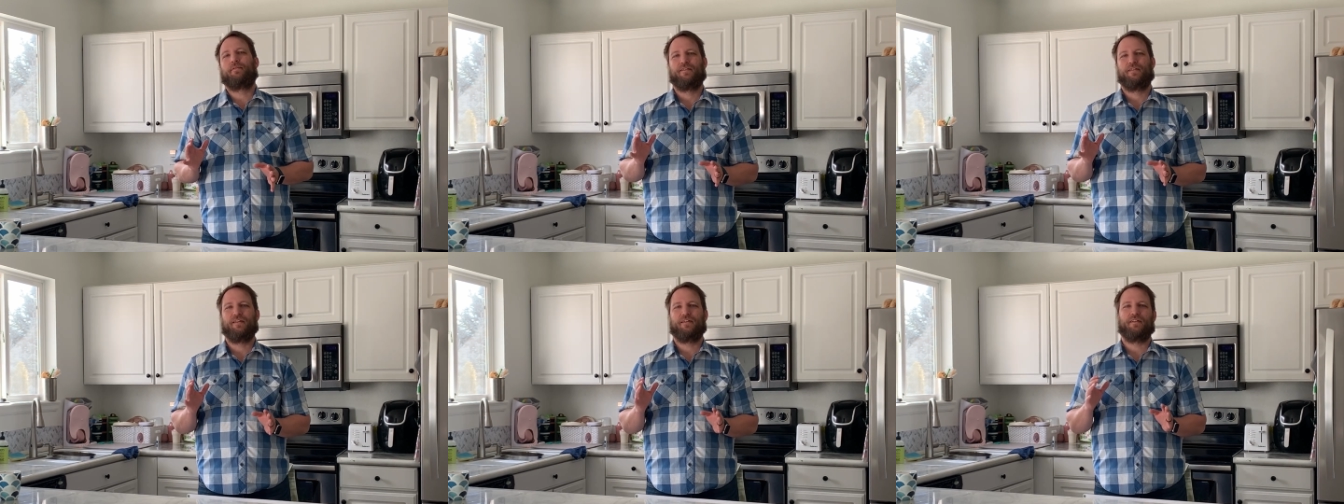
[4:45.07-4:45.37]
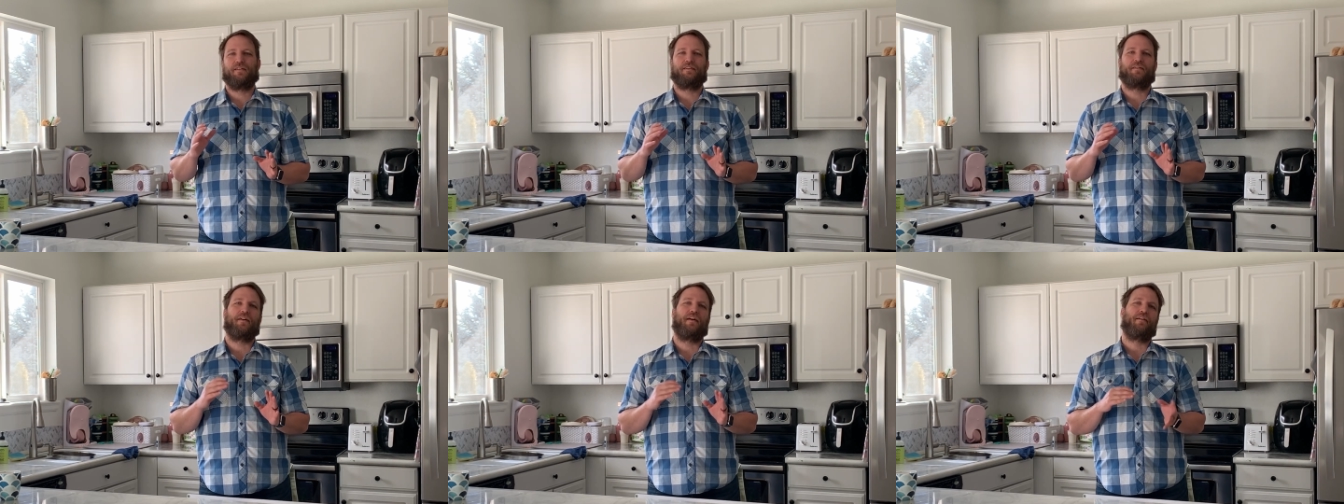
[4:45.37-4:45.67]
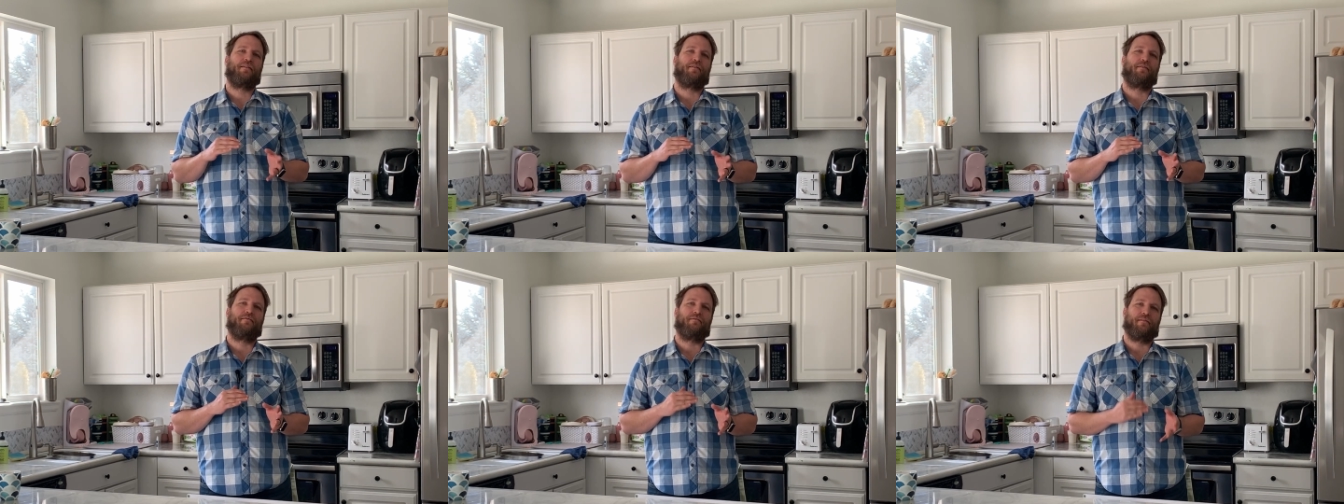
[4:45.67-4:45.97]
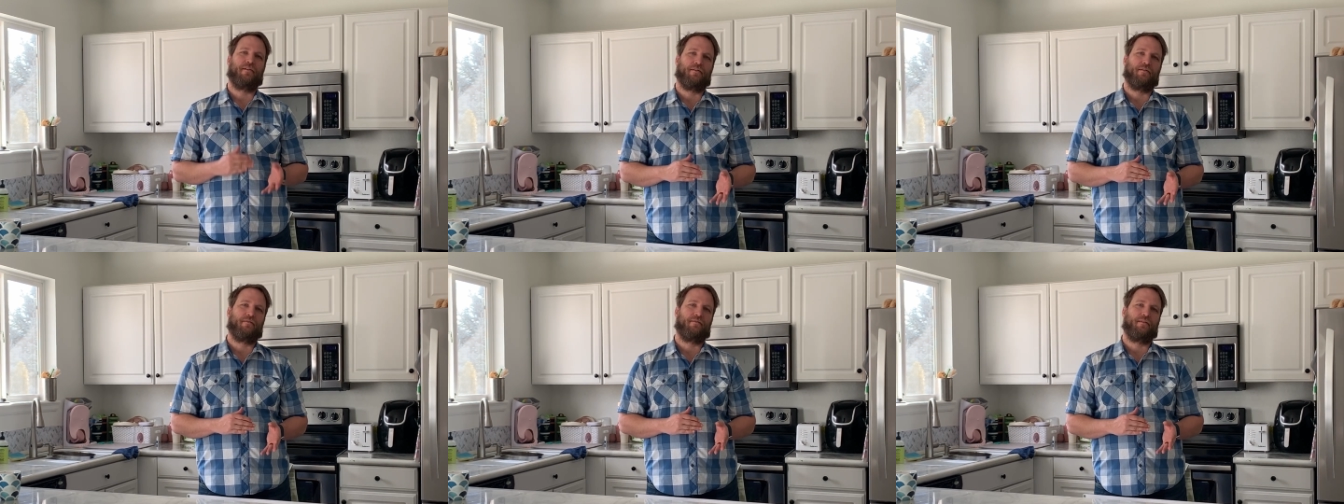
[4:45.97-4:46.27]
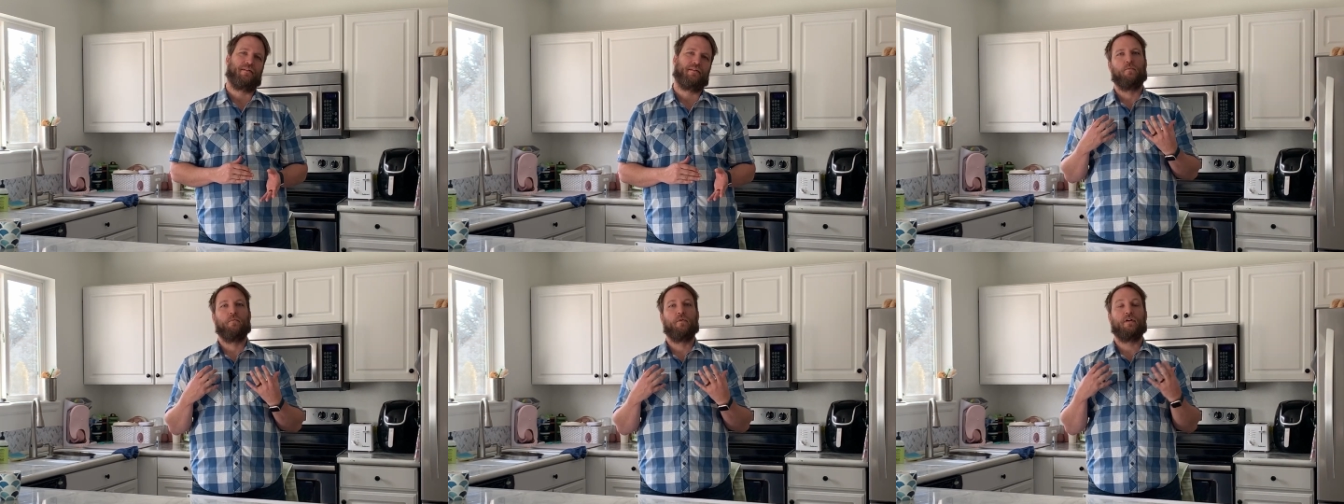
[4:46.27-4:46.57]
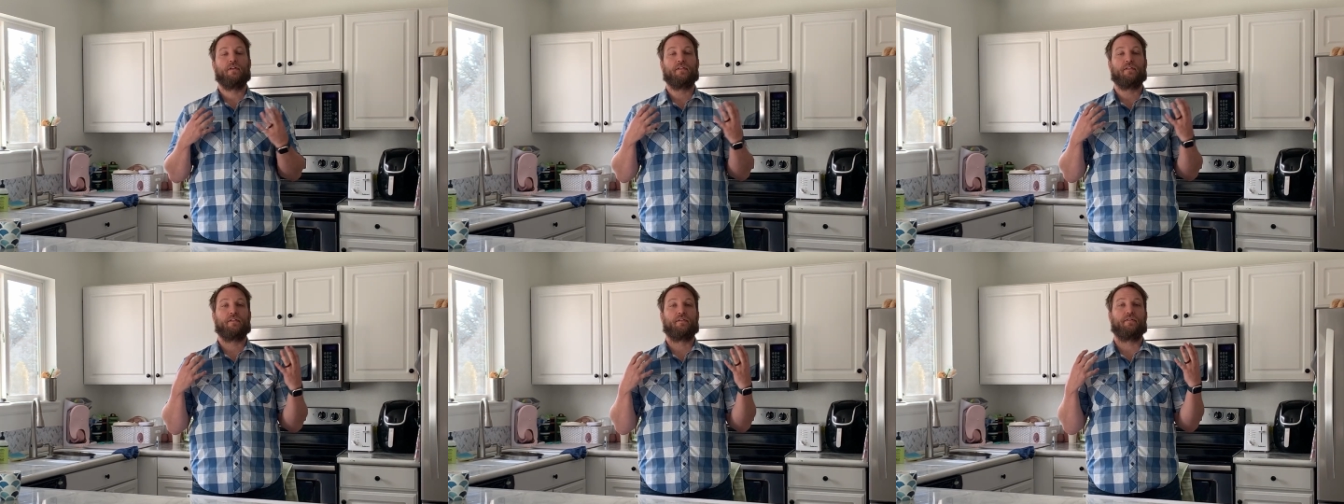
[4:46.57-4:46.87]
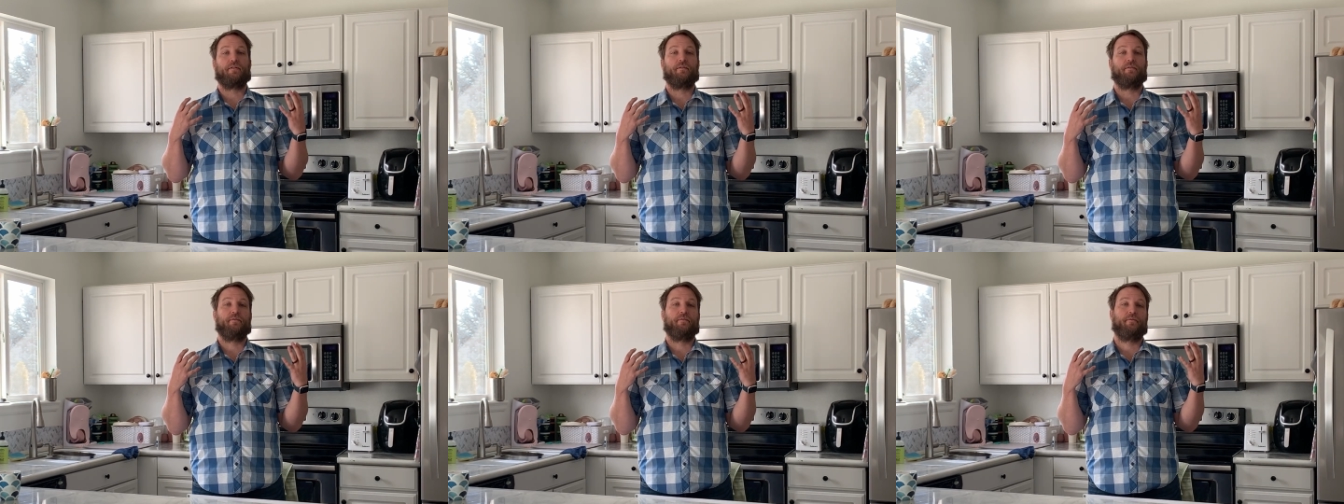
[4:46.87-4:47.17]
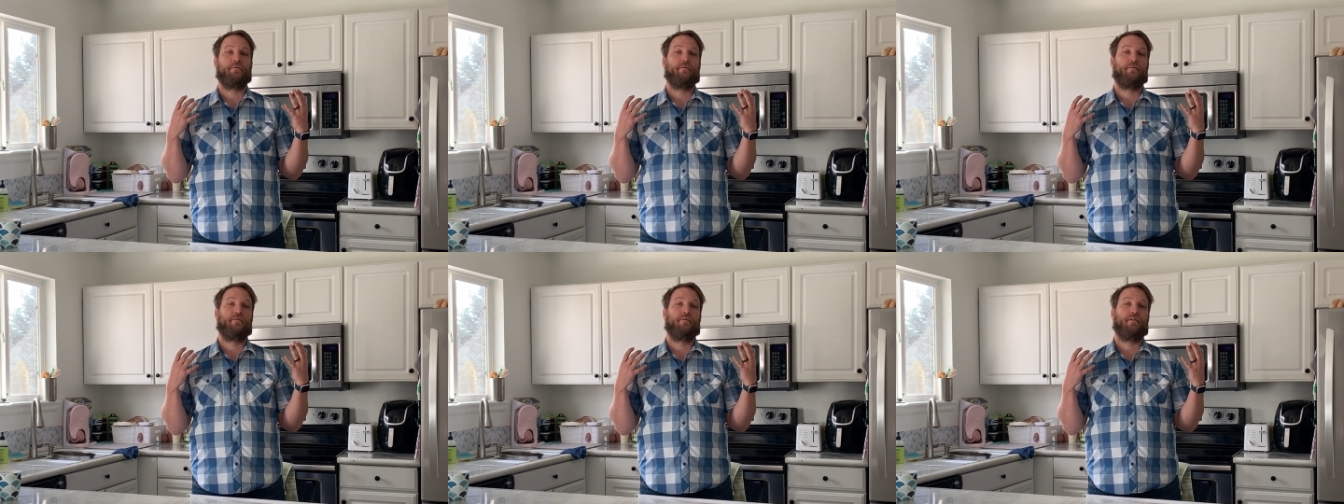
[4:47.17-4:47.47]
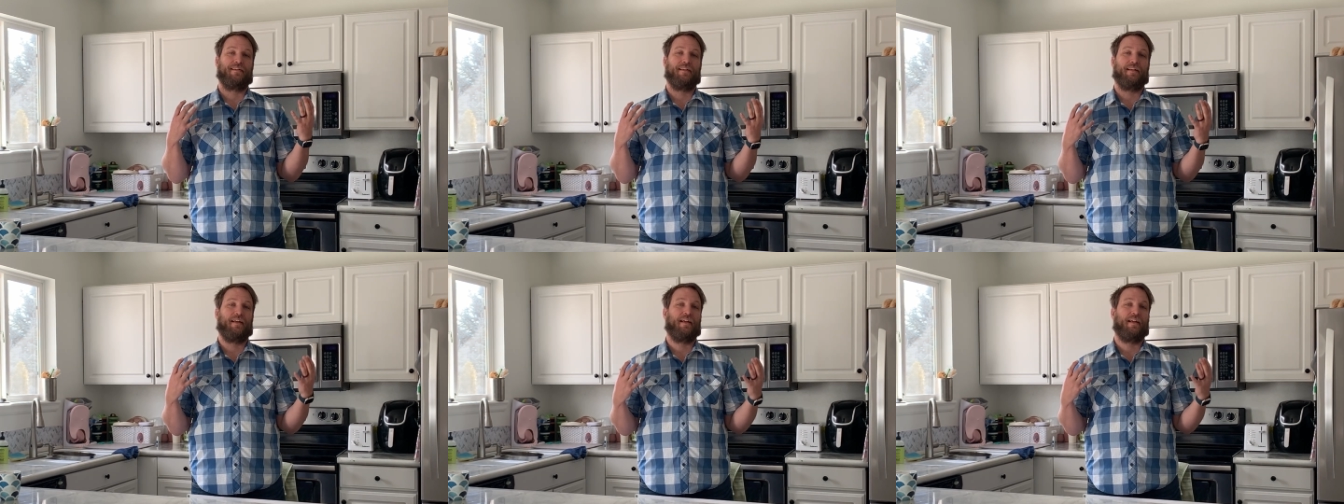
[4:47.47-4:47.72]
that this author wrote was to